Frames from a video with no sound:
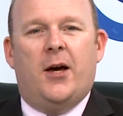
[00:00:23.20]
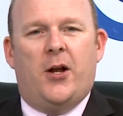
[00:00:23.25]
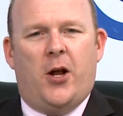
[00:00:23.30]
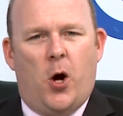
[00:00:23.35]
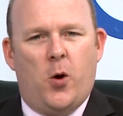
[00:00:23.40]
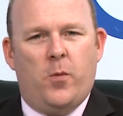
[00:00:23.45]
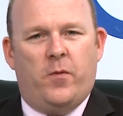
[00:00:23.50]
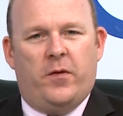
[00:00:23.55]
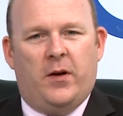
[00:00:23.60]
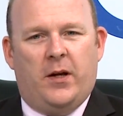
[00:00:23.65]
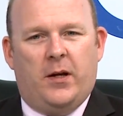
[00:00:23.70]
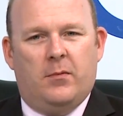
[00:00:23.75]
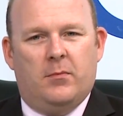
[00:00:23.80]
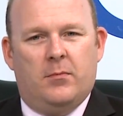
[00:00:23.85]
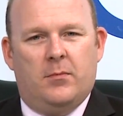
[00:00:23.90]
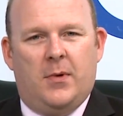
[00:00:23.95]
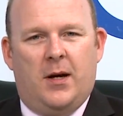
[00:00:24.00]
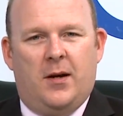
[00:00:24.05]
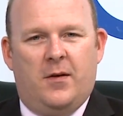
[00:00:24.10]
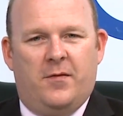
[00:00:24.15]
and hopefully
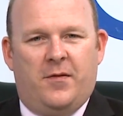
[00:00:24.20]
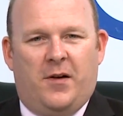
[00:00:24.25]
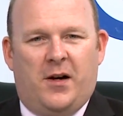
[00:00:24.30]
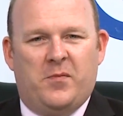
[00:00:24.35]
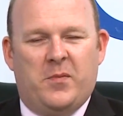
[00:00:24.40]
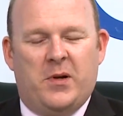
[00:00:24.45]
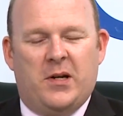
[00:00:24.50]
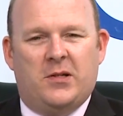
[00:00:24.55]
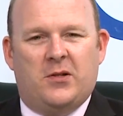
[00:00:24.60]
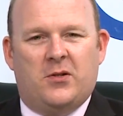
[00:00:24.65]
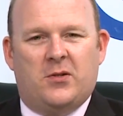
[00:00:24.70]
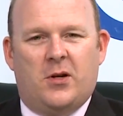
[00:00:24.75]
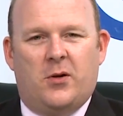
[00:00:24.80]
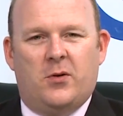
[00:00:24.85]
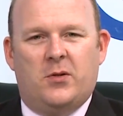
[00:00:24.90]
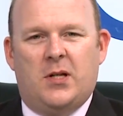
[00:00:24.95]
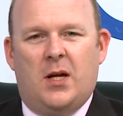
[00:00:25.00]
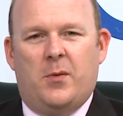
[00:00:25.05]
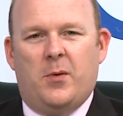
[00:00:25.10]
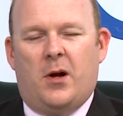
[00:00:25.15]
in 5 minutes or so
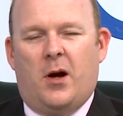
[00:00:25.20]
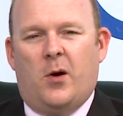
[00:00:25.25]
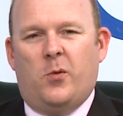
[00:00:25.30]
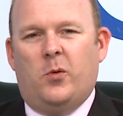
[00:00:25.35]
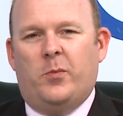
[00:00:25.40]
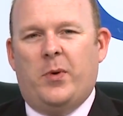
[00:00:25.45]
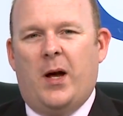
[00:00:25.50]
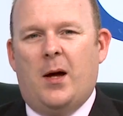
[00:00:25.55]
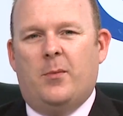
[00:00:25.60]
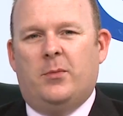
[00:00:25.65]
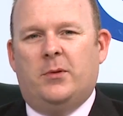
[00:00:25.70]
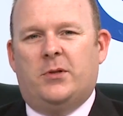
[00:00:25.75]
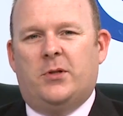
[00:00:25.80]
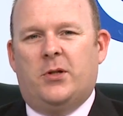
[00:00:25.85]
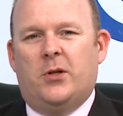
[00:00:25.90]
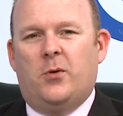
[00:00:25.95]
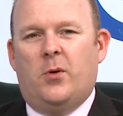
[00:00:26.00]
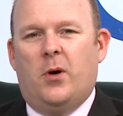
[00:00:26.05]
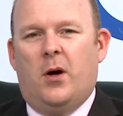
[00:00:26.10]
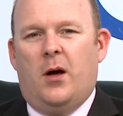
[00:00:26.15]
Tim and I will be able
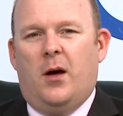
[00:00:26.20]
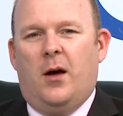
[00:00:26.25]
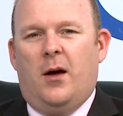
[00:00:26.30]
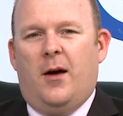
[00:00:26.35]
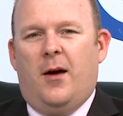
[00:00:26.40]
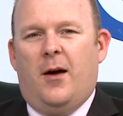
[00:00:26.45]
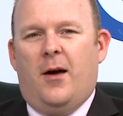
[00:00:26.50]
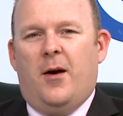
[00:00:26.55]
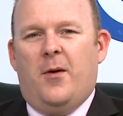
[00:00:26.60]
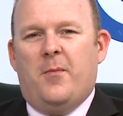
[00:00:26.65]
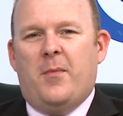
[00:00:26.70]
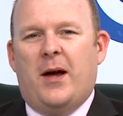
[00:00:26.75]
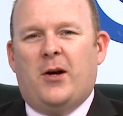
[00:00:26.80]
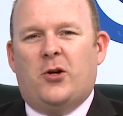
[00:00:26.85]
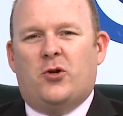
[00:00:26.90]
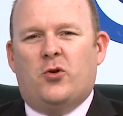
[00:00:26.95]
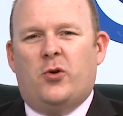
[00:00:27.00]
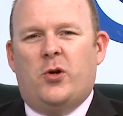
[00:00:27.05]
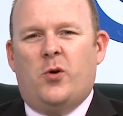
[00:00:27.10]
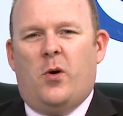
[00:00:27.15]
to make
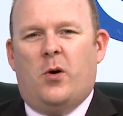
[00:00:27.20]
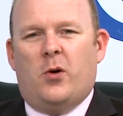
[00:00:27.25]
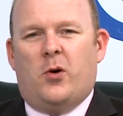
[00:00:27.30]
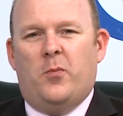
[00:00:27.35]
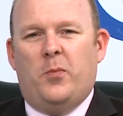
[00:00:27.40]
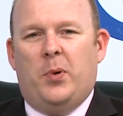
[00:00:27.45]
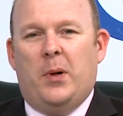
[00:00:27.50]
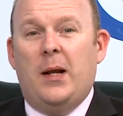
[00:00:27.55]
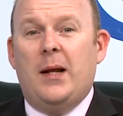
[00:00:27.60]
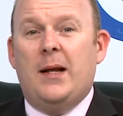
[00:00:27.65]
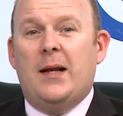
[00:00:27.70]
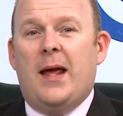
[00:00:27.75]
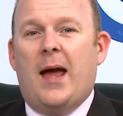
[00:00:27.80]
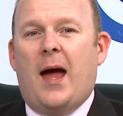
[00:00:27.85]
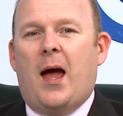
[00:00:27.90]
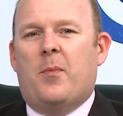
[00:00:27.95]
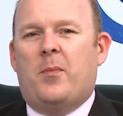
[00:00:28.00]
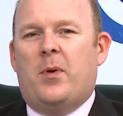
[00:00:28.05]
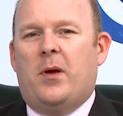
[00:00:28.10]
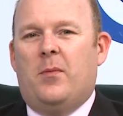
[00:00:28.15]
sure you are completely
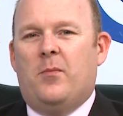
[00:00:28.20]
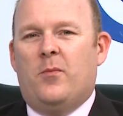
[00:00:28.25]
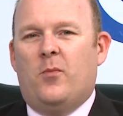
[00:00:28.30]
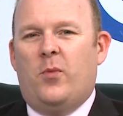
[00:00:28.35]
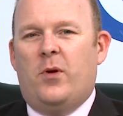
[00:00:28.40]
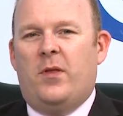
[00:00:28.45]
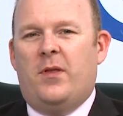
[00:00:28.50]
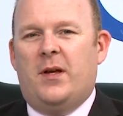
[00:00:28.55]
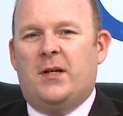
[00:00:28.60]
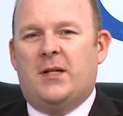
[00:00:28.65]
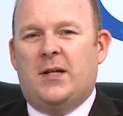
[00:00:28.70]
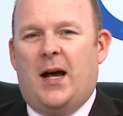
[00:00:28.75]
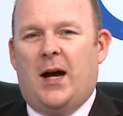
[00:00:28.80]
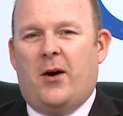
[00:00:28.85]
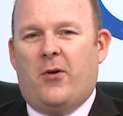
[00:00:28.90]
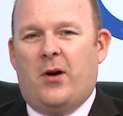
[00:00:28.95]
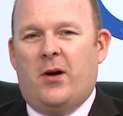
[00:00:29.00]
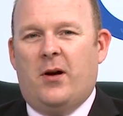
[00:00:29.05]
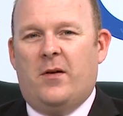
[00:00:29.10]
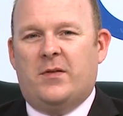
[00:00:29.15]
happy with this
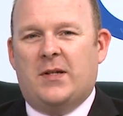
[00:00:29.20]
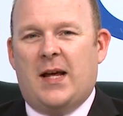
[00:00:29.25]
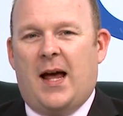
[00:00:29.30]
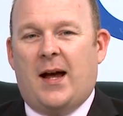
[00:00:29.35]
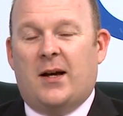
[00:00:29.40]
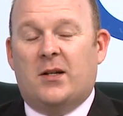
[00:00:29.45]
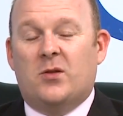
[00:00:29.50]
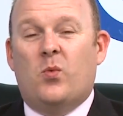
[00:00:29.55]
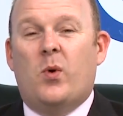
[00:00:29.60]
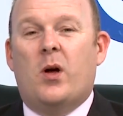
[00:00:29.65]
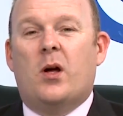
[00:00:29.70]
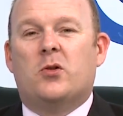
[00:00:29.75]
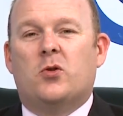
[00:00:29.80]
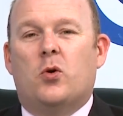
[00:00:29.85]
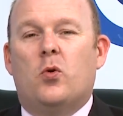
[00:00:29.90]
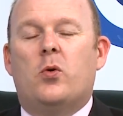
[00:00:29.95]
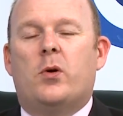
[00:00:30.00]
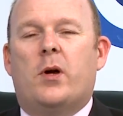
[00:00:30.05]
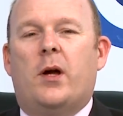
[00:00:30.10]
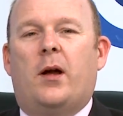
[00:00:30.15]
area of tax. We are
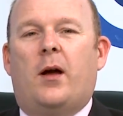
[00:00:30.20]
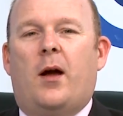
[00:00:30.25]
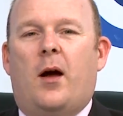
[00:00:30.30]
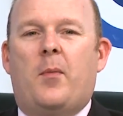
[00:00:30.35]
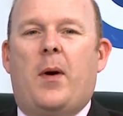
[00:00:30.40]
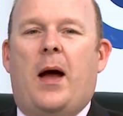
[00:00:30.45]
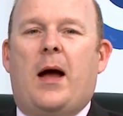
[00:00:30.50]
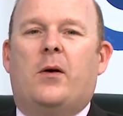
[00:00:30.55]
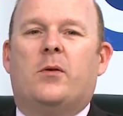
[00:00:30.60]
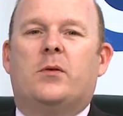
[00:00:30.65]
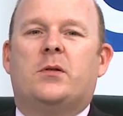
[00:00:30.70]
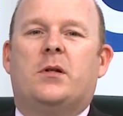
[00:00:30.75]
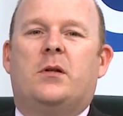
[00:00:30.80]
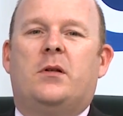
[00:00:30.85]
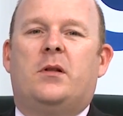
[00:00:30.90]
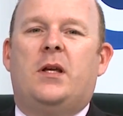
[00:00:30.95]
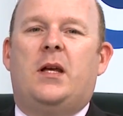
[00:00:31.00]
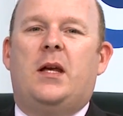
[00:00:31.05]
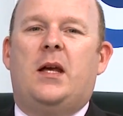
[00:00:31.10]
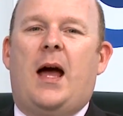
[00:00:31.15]
talking about
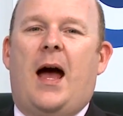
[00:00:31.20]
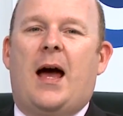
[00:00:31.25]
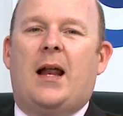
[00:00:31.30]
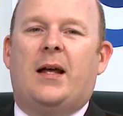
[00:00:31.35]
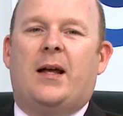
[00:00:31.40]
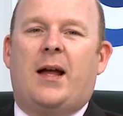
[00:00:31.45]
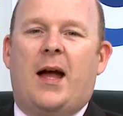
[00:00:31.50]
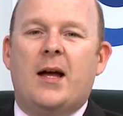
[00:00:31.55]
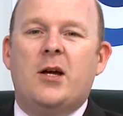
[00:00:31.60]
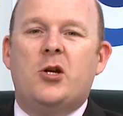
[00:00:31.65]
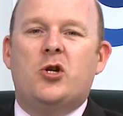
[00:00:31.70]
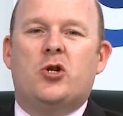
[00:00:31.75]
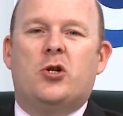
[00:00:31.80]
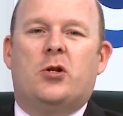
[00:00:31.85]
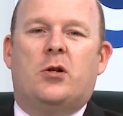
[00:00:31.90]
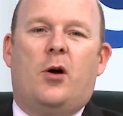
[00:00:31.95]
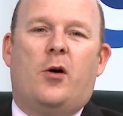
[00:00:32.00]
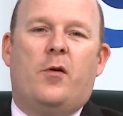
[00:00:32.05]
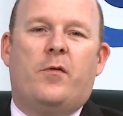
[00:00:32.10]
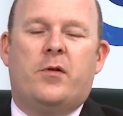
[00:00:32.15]
the
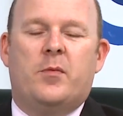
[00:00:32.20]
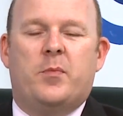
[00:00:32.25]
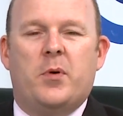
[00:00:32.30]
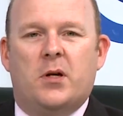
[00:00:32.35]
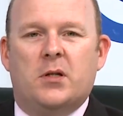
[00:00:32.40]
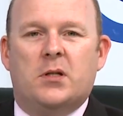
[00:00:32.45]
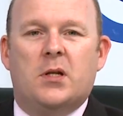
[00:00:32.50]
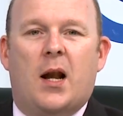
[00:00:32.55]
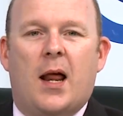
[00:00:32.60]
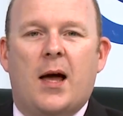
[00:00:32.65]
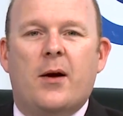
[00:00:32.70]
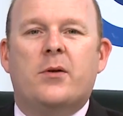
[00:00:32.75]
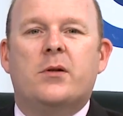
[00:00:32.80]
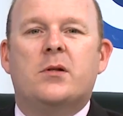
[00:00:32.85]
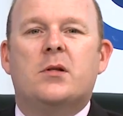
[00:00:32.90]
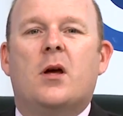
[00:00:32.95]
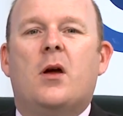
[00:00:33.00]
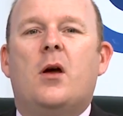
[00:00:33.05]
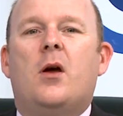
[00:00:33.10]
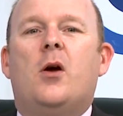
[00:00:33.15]
allocation of the personal
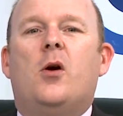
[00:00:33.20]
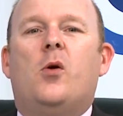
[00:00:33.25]
allowance.